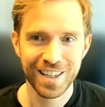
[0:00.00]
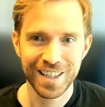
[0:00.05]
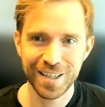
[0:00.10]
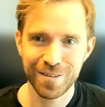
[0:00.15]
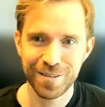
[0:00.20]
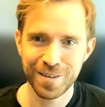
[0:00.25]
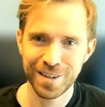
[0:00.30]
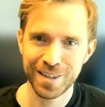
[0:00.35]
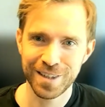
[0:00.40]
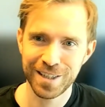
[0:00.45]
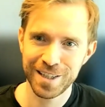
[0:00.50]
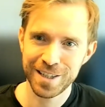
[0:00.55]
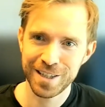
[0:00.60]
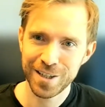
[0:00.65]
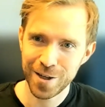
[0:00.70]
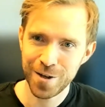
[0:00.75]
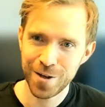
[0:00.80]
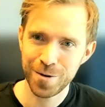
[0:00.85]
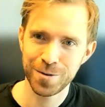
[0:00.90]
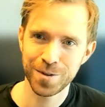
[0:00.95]
Even I
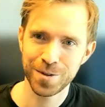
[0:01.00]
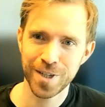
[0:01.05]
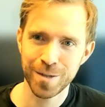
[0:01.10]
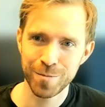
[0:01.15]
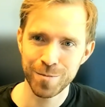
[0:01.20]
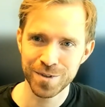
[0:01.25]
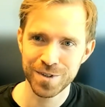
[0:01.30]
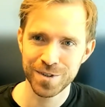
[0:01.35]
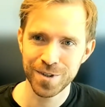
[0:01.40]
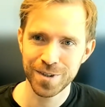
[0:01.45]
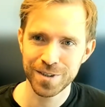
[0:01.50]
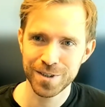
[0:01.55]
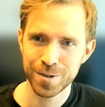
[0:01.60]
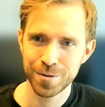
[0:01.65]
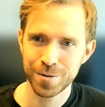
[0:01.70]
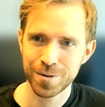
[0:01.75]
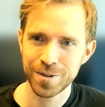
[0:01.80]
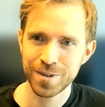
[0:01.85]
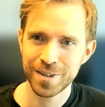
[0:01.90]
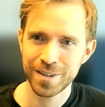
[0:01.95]
think Audun Amundsen
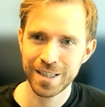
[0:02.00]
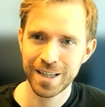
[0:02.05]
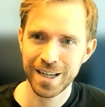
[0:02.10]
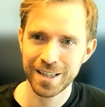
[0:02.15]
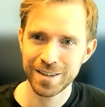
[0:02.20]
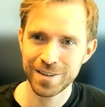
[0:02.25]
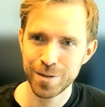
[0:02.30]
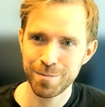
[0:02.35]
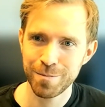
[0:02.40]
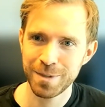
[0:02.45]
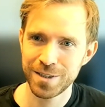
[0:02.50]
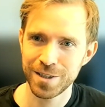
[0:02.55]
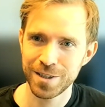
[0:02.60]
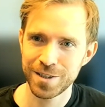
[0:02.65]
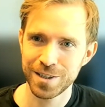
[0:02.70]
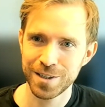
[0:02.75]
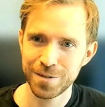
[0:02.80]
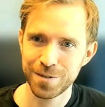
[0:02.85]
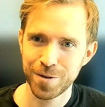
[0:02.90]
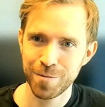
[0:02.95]
also had some
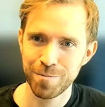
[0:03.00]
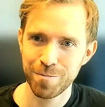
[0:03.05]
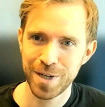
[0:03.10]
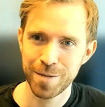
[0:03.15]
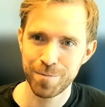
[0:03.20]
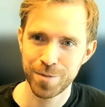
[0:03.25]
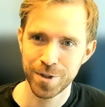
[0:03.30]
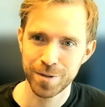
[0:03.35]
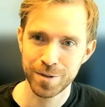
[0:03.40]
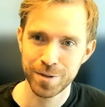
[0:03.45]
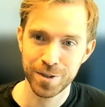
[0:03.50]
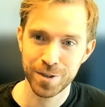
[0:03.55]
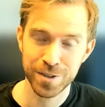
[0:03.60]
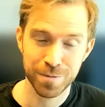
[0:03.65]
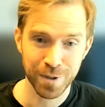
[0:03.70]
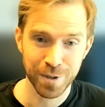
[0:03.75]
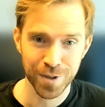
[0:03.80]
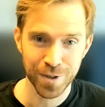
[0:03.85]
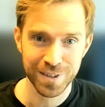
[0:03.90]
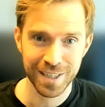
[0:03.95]
messages from people just
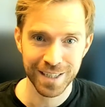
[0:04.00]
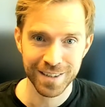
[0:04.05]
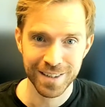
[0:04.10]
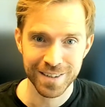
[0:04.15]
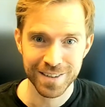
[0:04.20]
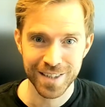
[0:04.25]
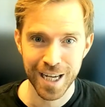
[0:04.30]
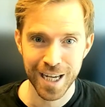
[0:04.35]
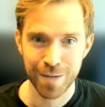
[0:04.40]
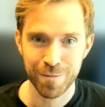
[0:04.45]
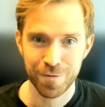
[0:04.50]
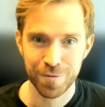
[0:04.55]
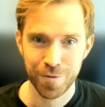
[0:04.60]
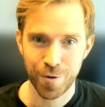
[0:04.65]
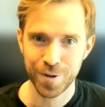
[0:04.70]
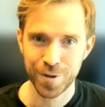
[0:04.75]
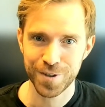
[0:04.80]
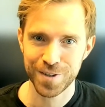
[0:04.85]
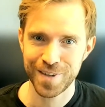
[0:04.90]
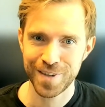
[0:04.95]
because he had the same
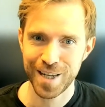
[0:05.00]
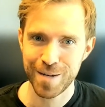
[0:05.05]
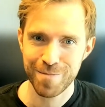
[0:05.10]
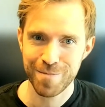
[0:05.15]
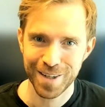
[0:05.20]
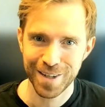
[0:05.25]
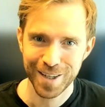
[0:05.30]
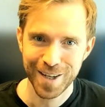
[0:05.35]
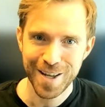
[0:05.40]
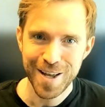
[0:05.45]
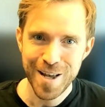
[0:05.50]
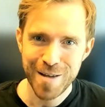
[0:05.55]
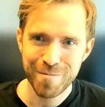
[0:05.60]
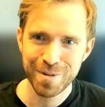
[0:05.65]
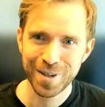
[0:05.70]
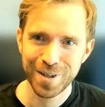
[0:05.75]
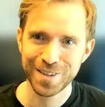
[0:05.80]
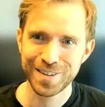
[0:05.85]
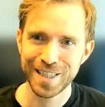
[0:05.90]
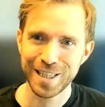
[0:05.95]
first name,
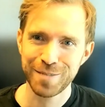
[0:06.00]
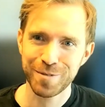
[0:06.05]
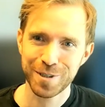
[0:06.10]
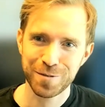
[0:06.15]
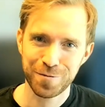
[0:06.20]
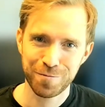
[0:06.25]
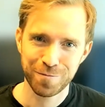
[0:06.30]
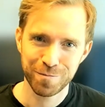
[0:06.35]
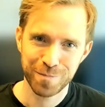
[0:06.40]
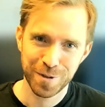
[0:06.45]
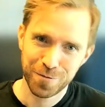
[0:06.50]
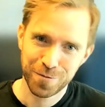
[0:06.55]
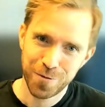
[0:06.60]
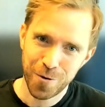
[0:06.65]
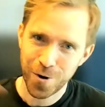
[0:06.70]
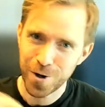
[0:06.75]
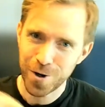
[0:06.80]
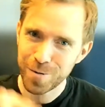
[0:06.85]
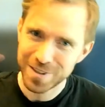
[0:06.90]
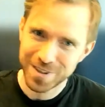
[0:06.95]
because that was
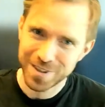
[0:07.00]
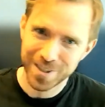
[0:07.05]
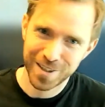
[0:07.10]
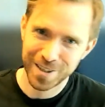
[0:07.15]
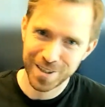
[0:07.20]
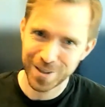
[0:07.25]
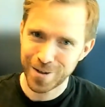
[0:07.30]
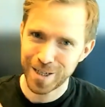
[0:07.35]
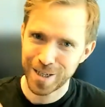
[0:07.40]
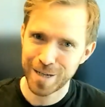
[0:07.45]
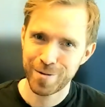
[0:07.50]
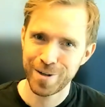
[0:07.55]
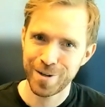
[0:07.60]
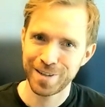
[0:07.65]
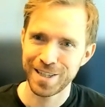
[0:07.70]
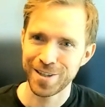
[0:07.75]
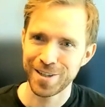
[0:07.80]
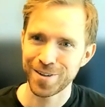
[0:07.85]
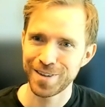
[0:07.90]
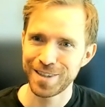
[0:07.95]
before we started
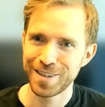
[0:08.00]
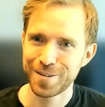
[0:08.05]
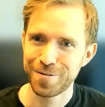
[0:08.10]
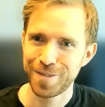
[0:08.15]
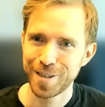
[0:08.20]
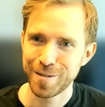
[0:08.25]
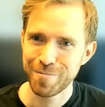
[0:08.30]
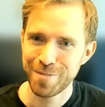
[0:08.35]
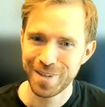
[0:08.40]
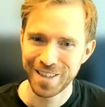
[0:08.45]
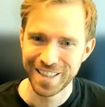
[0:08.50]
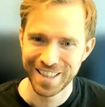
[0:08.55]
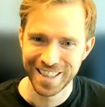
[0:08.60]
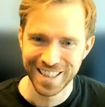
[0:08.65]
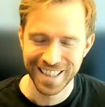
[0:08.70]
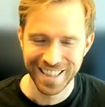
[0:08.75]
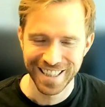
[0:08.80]
collaborating on this film.